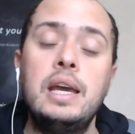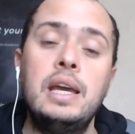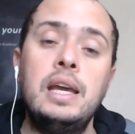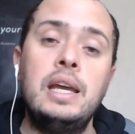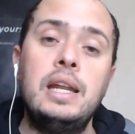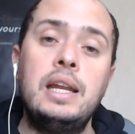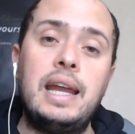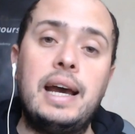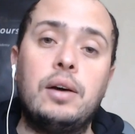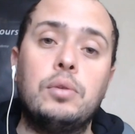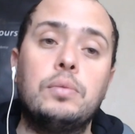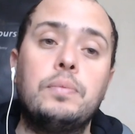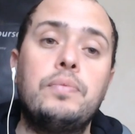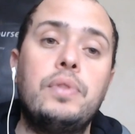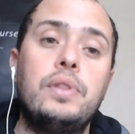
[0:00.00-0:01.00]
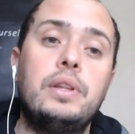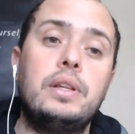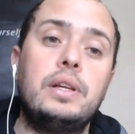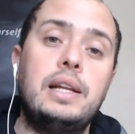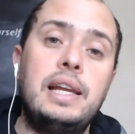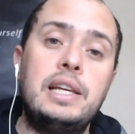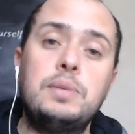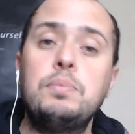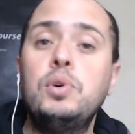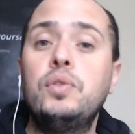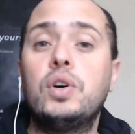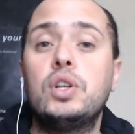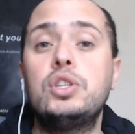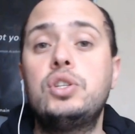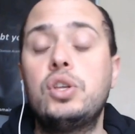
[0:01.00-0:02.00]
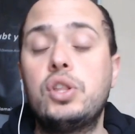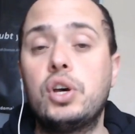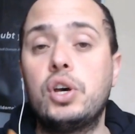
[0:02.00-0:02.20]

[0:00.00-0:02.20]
Now, let's move on to the,